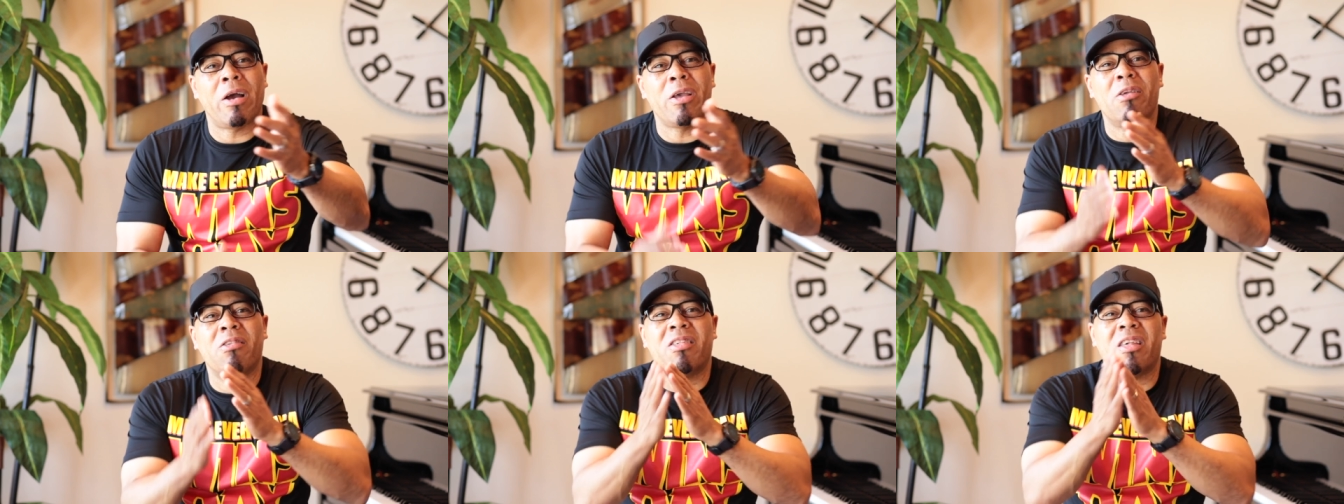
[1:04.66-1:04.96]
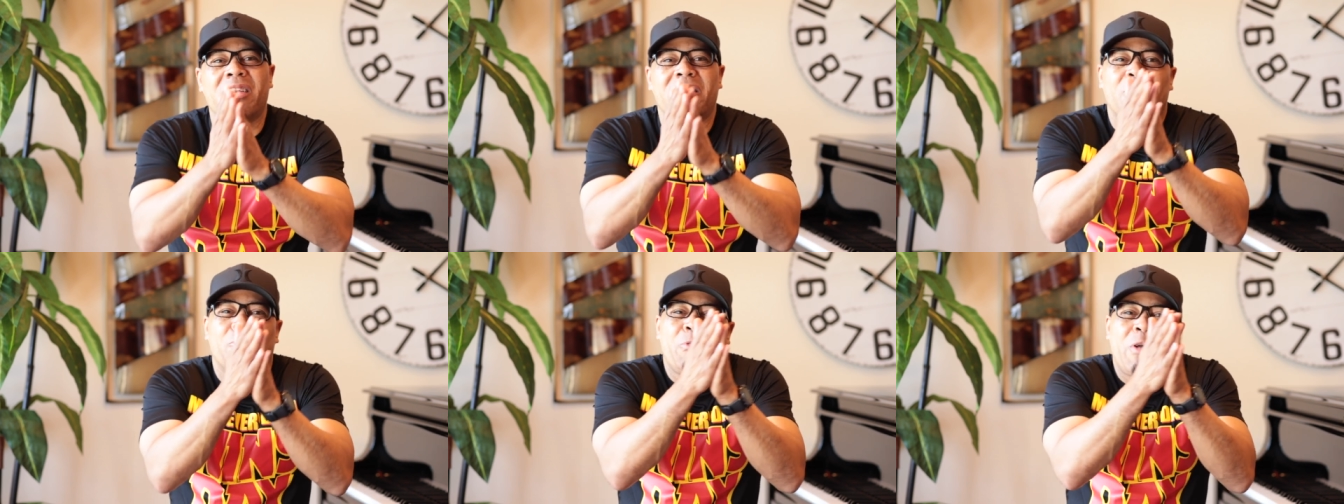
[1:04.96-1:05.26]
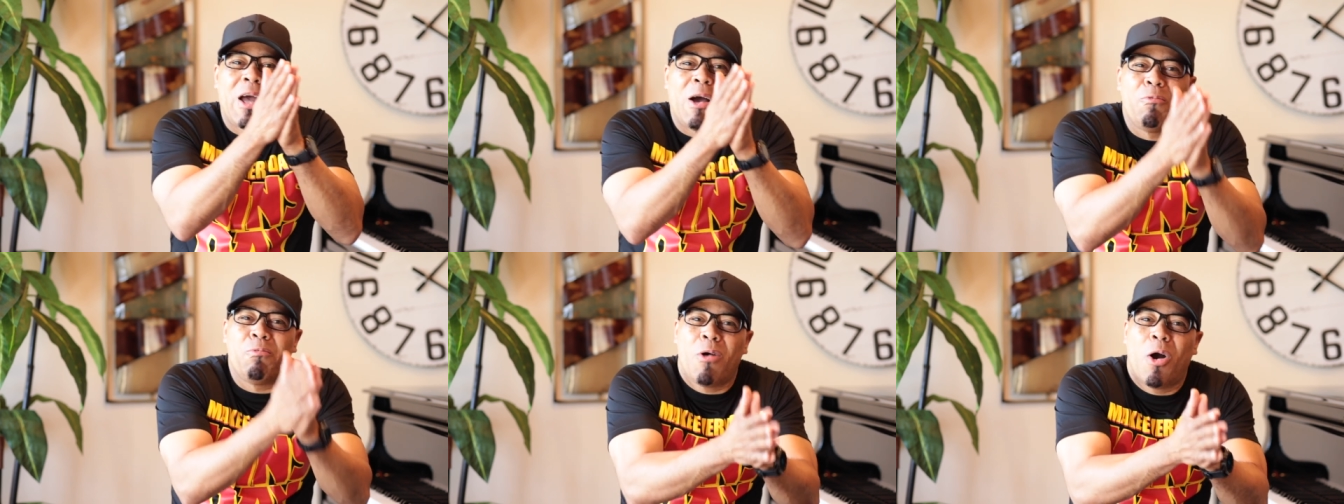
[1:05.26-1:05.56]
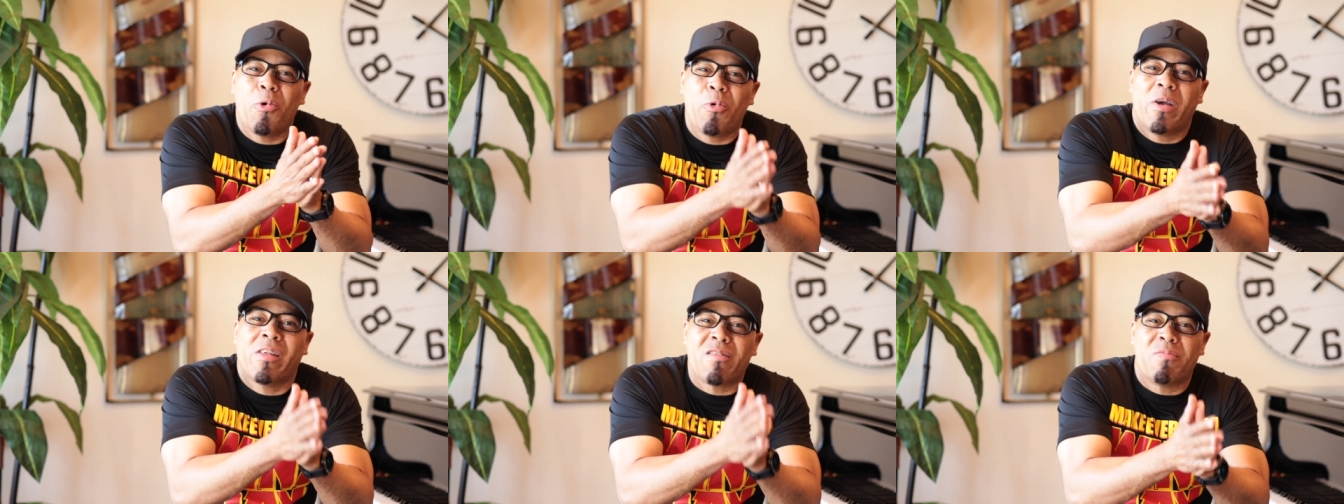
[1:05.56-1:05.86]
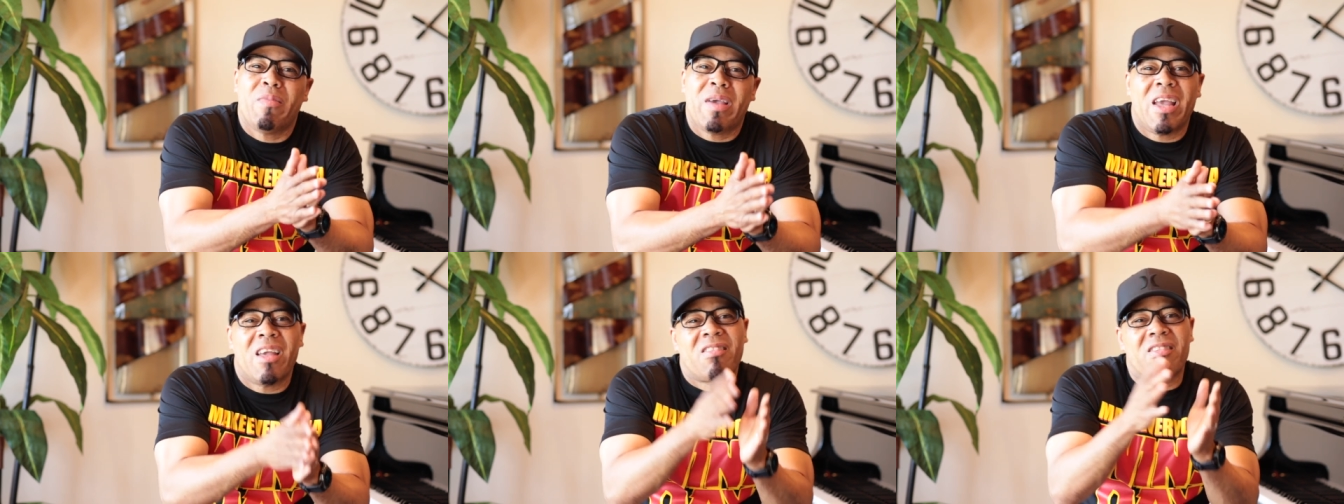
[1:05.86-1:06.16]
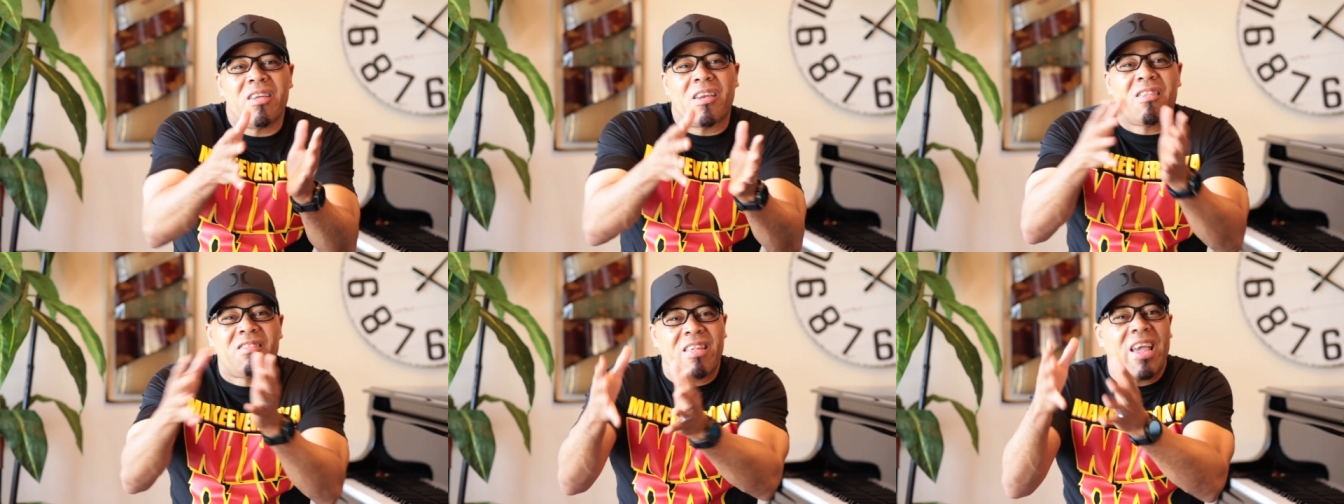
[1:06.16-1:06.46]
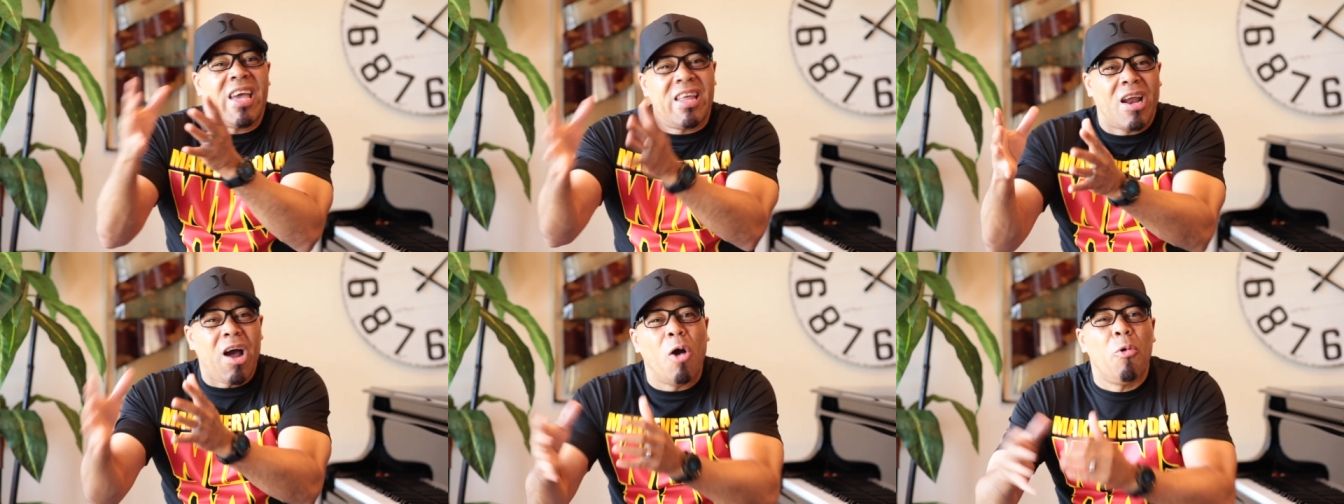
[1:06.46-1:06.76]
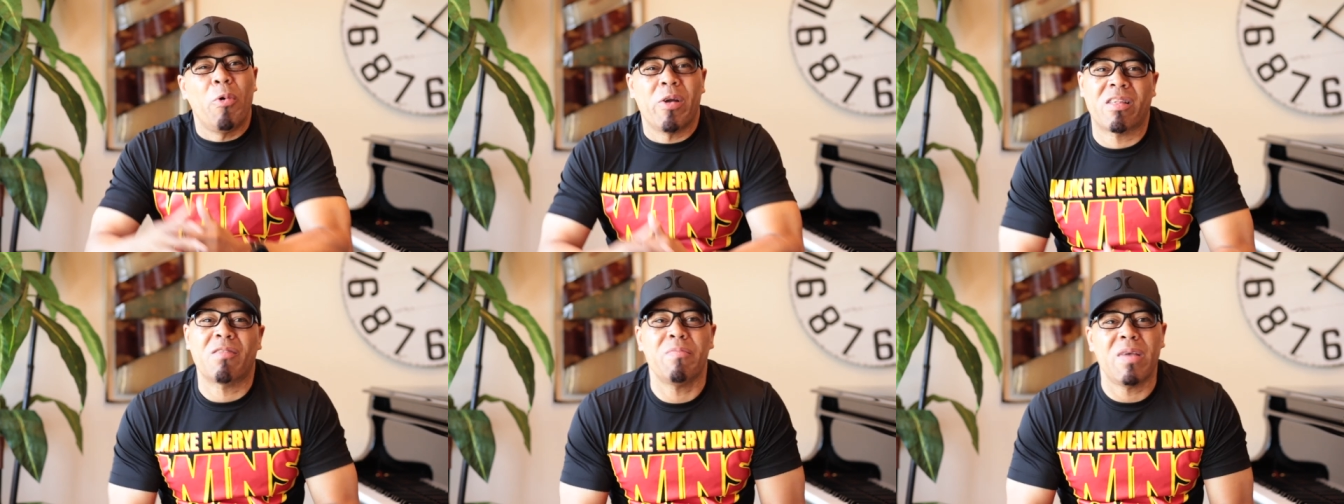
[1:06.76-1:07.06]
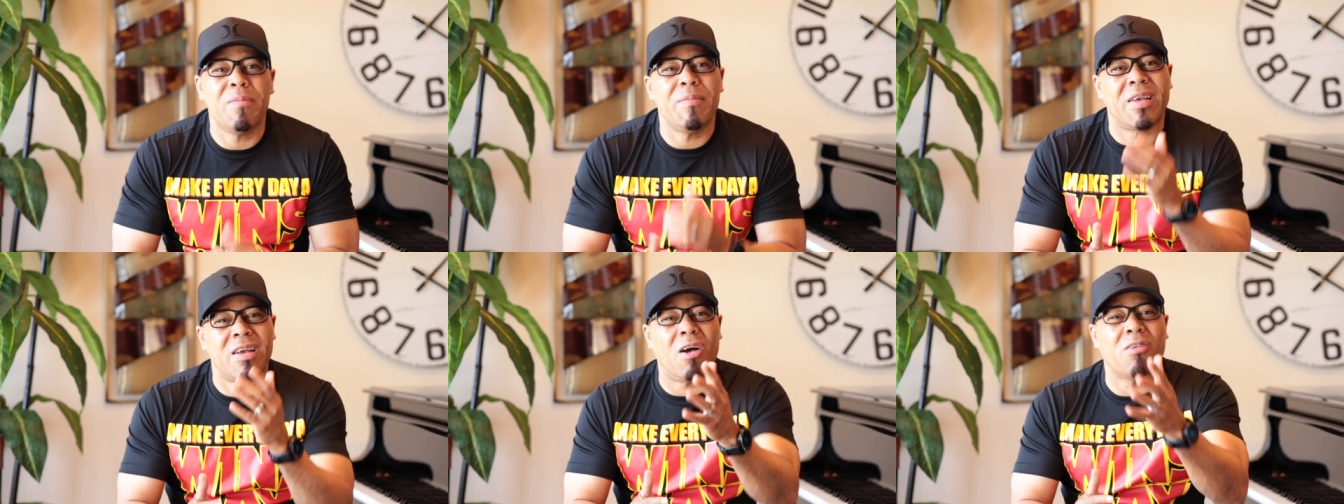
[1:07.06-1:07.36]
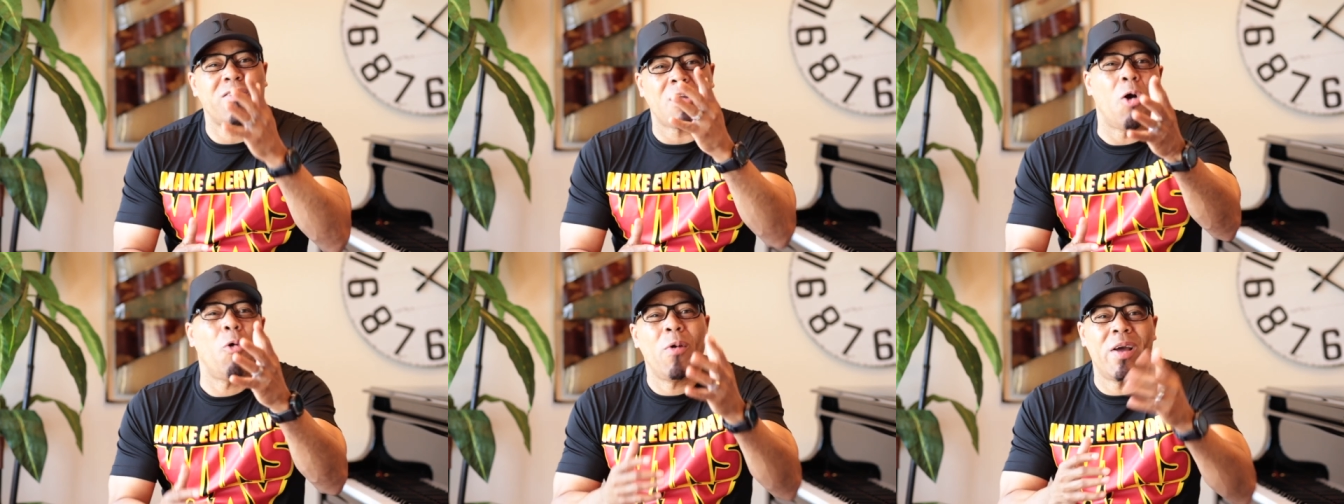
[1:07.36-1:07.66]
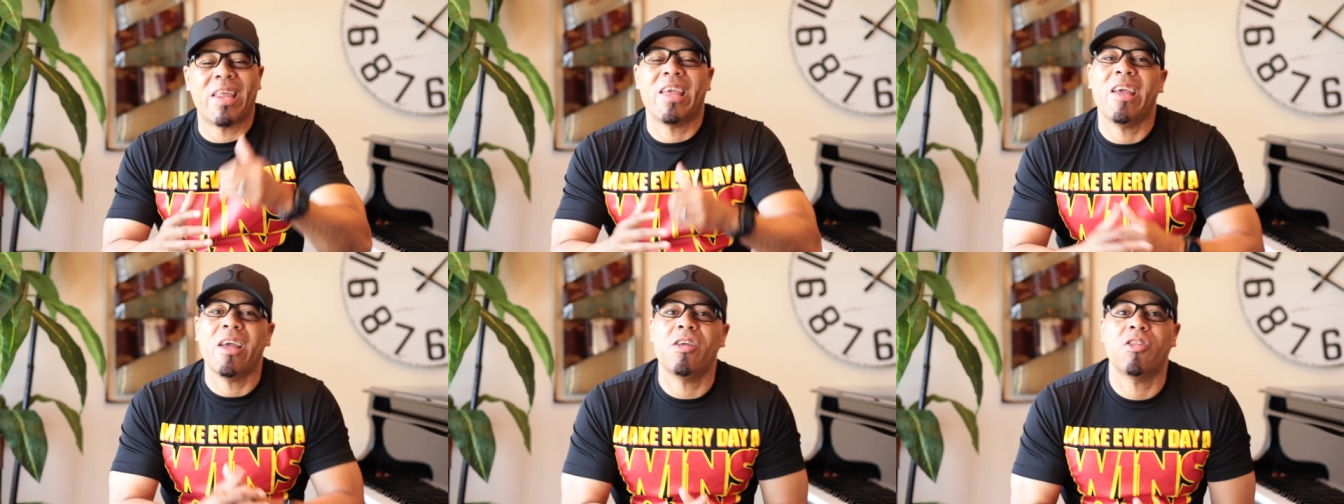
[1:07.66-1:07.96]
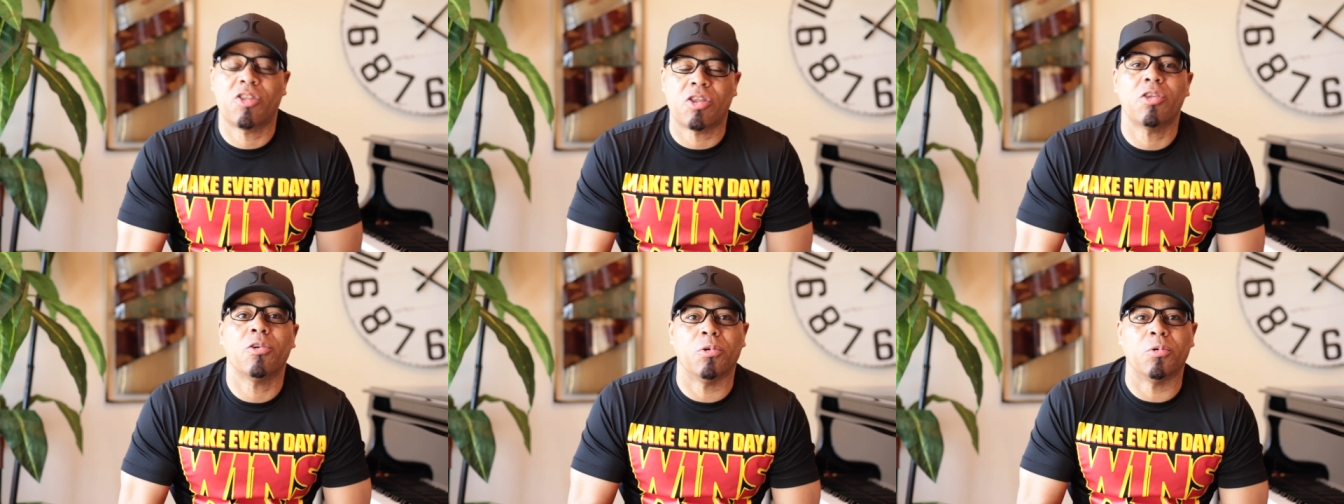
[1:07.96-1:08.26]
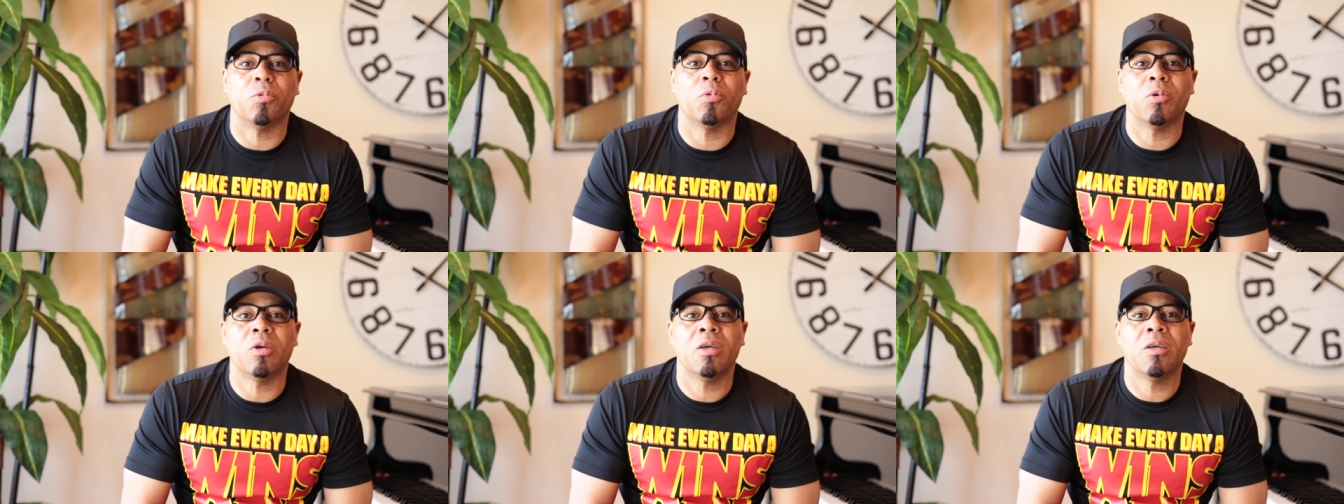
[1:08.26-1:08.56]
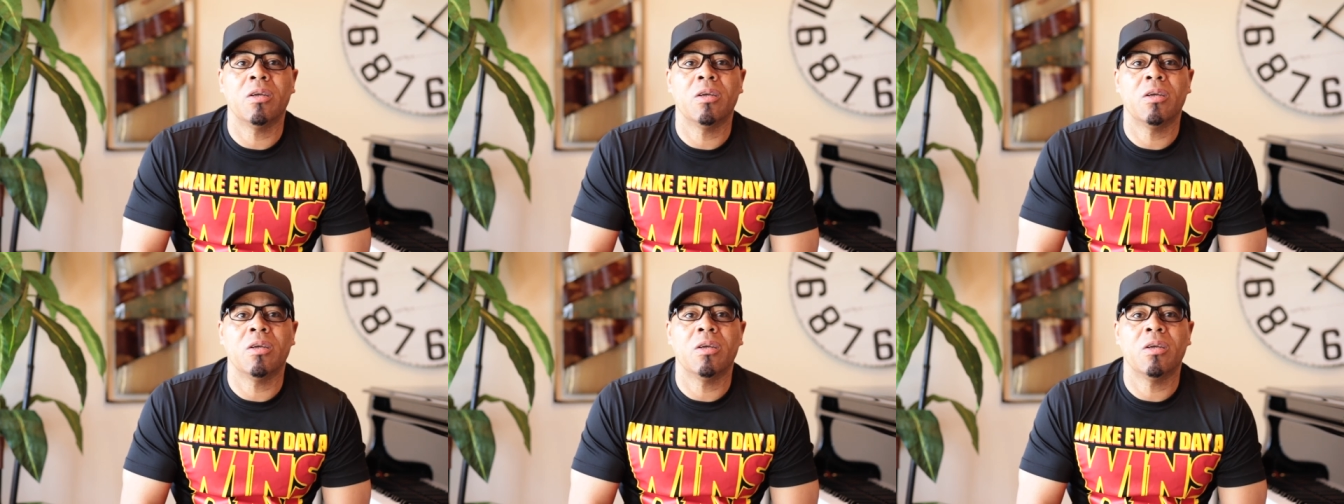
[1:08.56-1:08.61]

While you sitting around, woe is me, instead of saying, oh, it's me, because, oh, it is you.